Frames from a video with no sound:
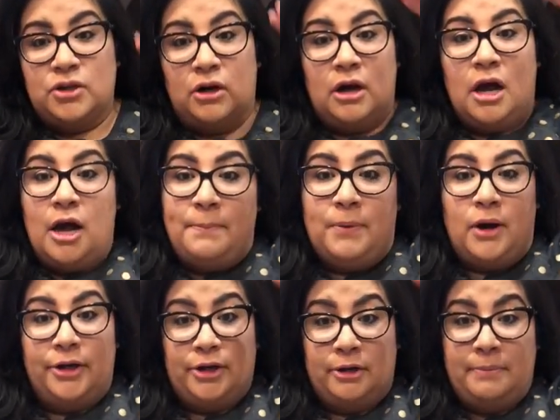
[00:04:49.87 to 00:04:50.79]
are up
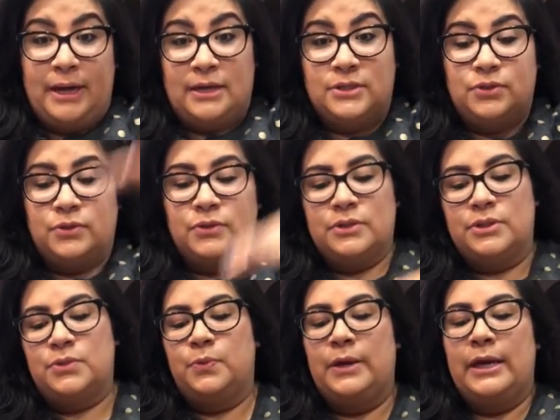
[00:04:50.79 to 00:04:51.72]
on your your pedestals
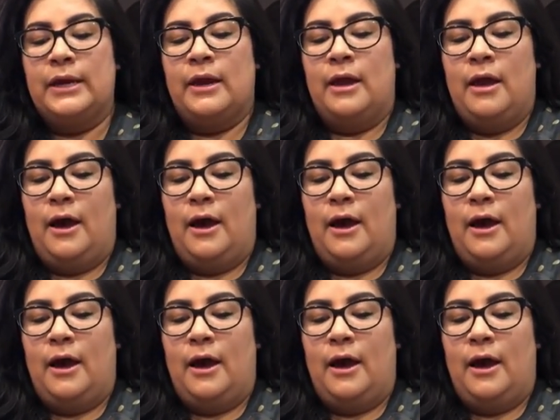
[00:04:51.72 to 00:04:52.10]
this week.